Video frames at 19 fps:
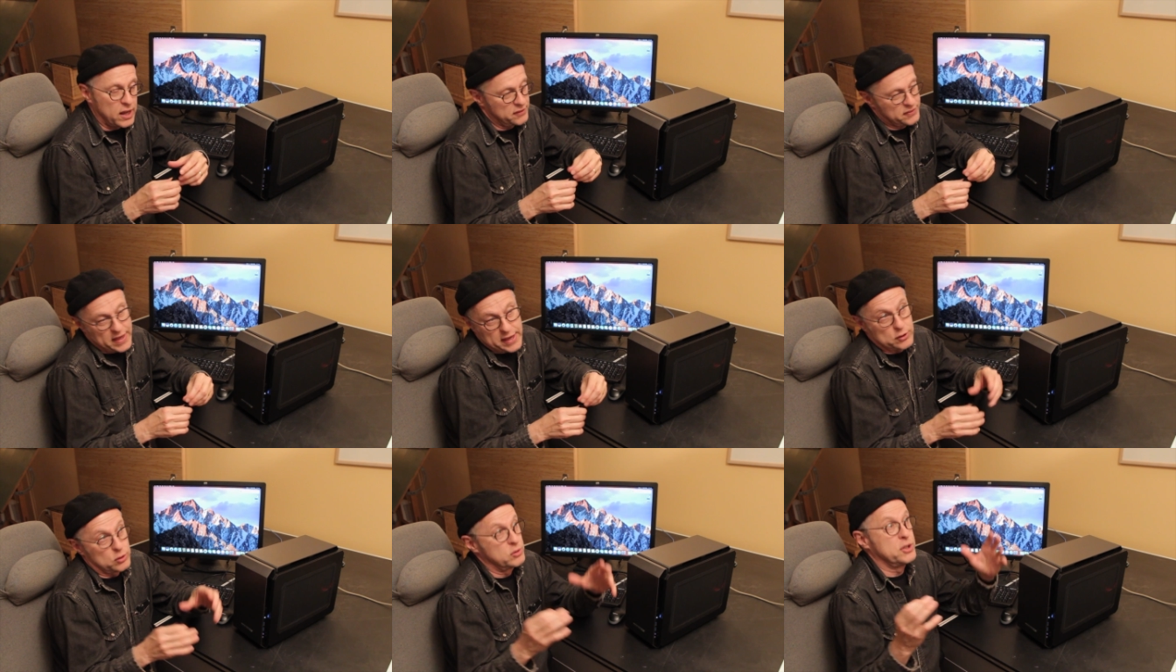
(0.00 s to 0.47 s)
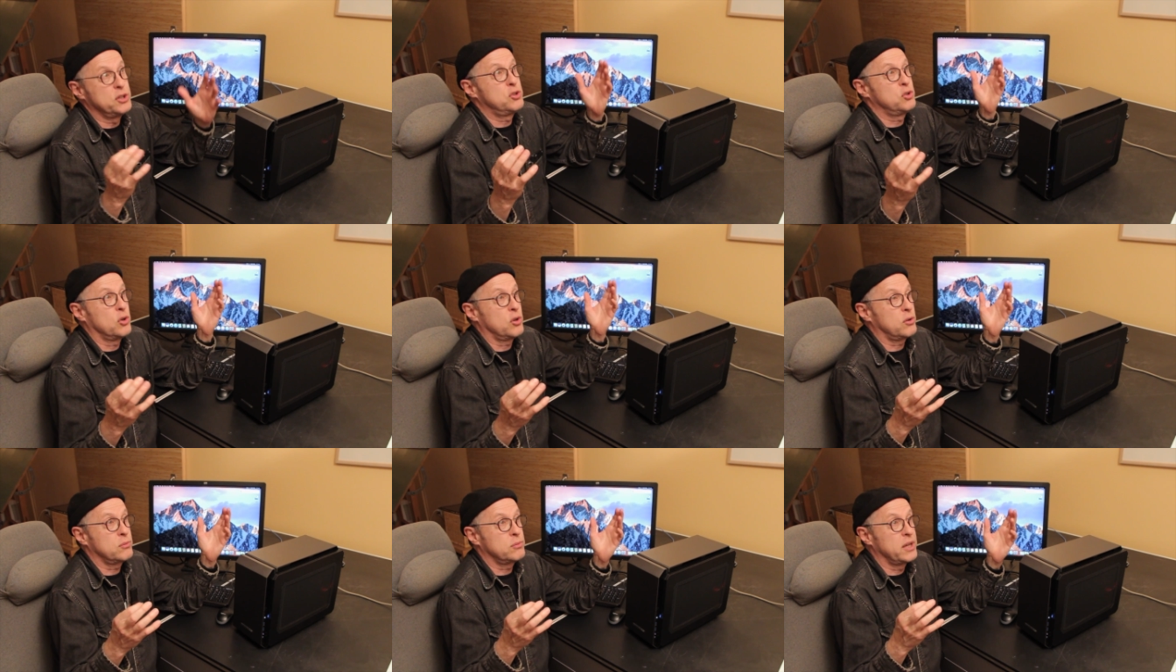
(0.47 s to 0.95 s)
Now that only
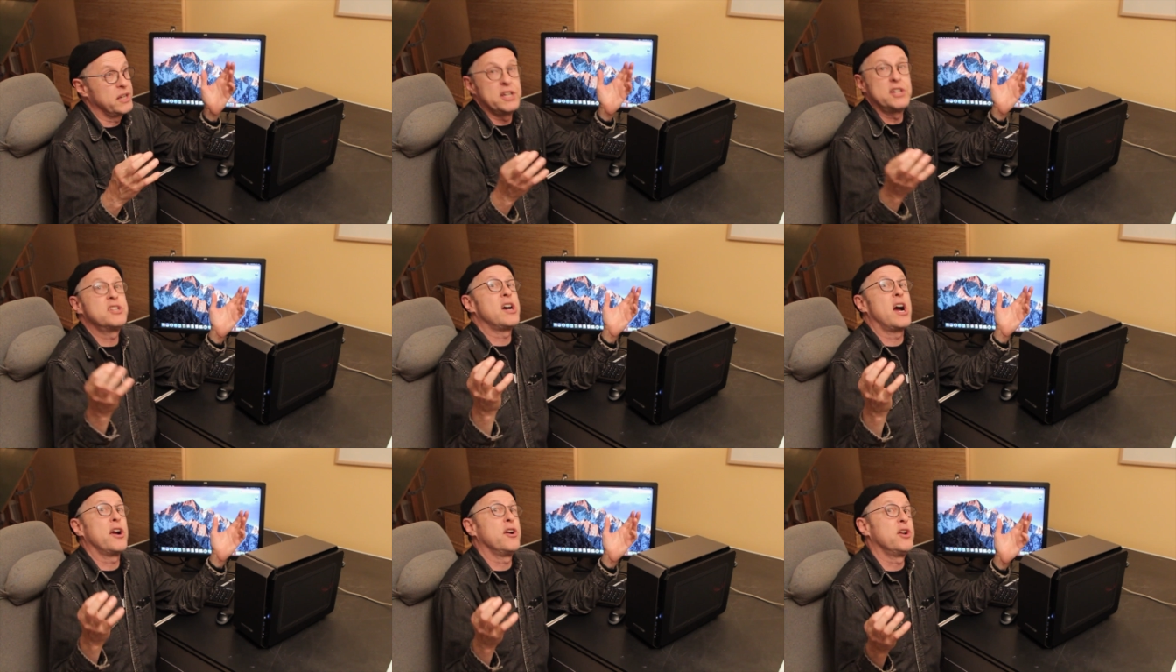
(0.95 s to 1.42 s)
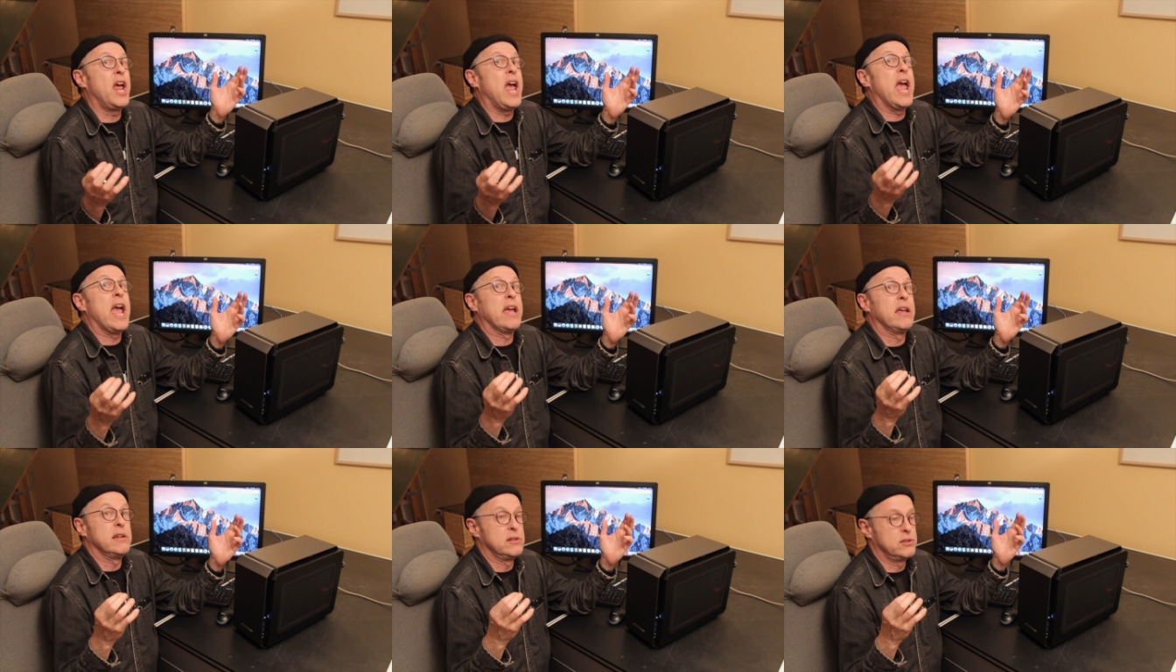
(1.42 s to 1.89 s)
took an entire
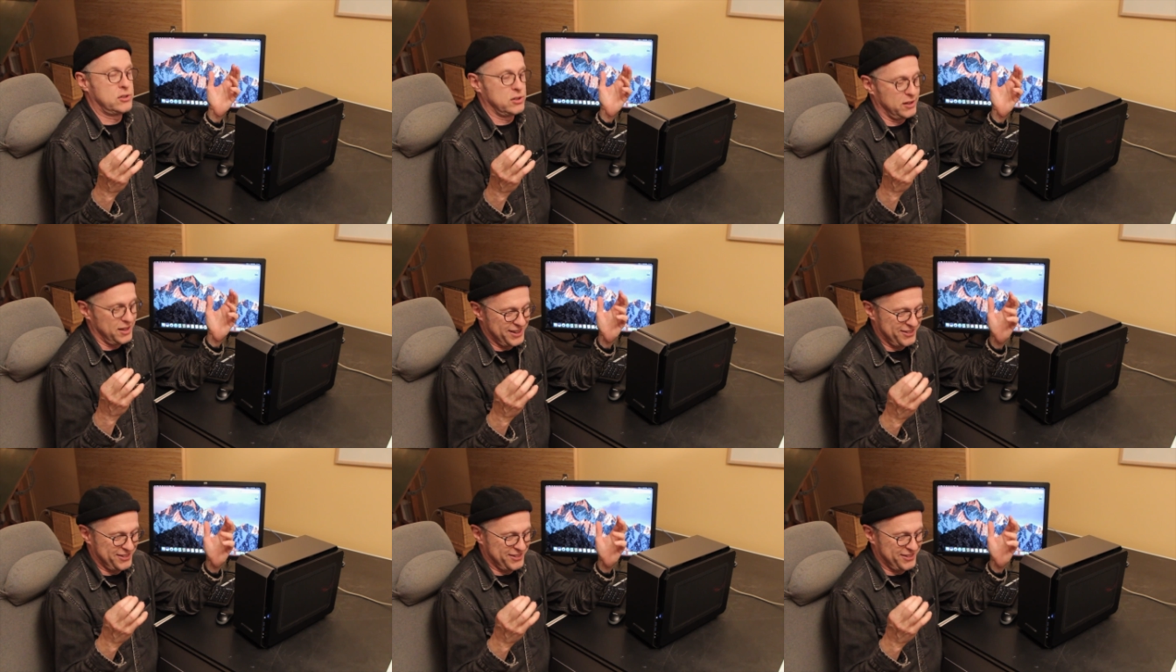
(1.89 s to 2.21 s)
day to